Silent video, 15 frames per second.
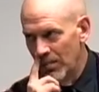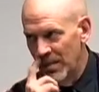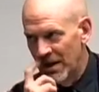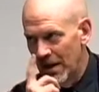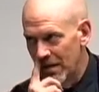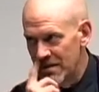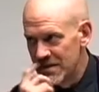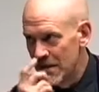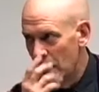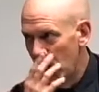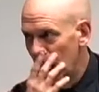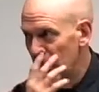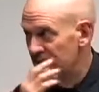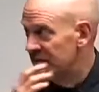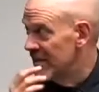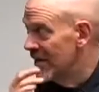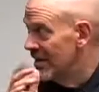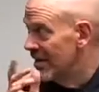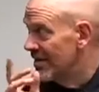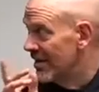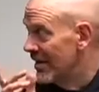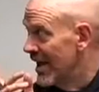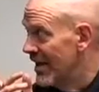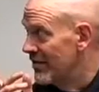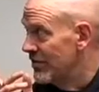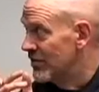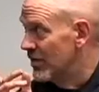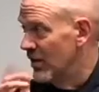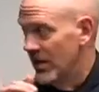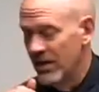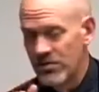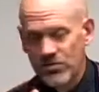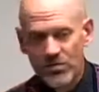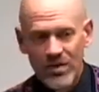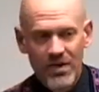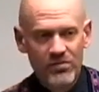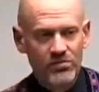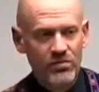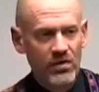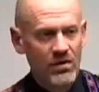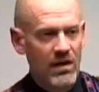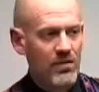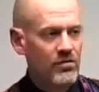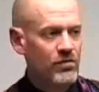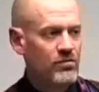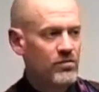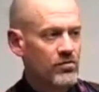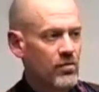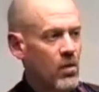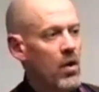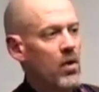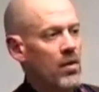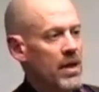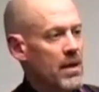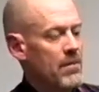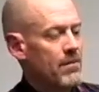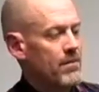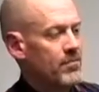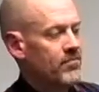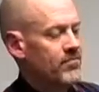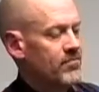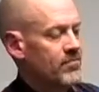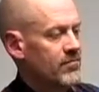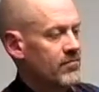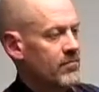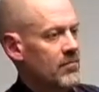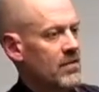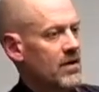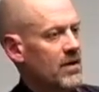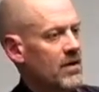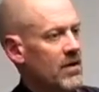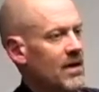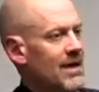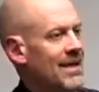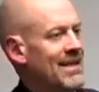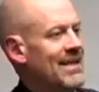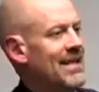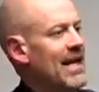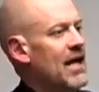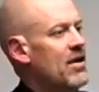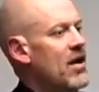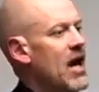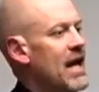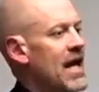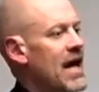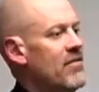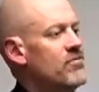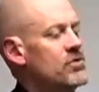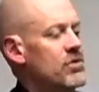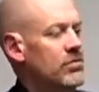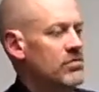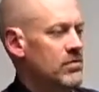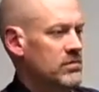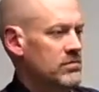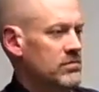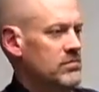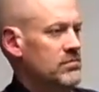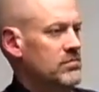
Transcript: Because those in the celestial and terrestrial levels of glory cannot have children.